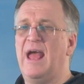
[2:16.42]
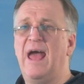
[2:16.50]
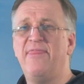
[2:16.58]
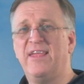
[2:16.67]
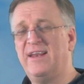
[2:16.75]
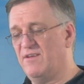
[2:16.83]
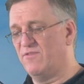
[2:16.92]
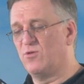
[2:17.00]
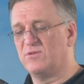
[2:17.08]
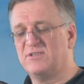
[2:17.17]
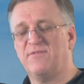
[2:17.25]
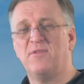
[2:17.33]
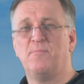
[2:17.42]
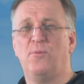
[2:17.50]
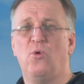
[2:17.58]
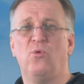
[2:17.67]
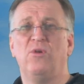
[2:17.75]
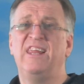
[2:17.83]
And then of course if the
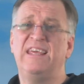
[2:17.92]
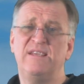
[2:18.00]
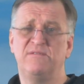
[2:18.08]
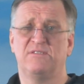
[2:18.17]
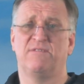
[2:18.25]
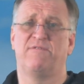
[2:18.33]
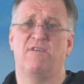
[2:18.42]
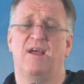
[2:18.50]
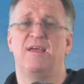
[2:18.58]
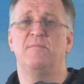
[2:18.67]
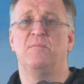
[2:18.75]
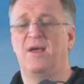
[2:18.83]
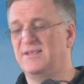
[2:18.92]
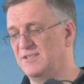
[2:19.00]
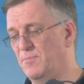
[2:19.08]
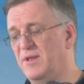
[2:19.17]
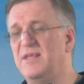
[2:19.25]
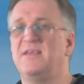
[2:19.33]
ball leaves the frame, like
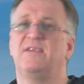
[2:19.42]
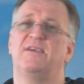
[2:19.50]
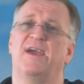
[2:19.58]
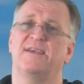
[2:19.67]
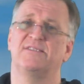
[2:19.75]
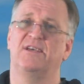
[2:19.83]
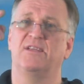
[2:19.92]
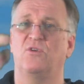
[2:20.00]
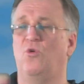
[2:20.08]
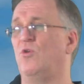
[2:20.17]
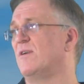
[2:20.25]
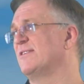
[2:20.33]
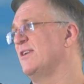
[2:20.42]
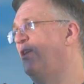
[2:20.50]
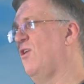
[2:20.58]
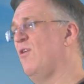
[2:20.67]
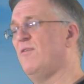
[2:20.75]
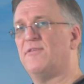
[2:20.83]
somebody kicks it or it's a
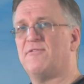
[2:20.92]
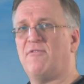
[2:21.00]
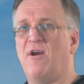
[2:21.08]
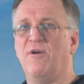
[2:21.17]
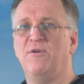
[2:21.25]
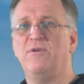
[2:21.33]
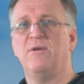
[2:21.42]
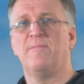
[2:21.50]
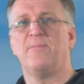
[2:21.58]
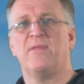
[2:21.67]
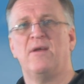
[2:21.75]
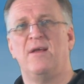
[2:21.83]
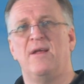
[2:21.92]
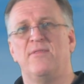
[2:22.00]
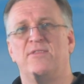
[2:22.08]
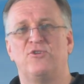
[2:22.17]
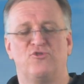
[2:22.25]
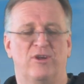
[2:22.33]
long throw,
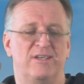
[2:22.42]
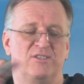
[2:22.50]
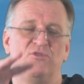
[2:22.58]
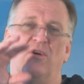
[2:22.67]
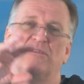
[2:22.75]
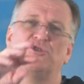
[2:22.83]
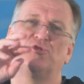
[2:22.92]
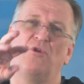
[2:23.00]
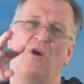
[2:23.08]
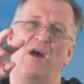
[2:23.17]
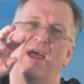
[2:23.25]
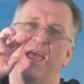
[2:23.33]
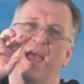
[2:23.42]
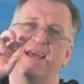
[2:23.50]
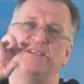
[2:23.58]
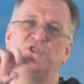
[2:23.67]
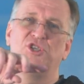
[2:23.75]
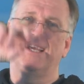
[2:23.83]
the trick is not to try
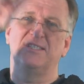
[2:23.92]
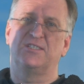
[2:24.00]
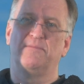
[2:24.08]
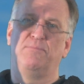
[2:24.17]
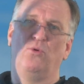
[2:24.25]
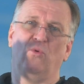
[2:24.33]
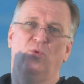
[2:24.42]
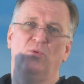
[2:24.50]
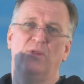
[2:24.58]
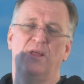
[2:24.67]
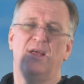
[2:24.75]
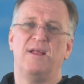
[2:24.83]
and chase the ball,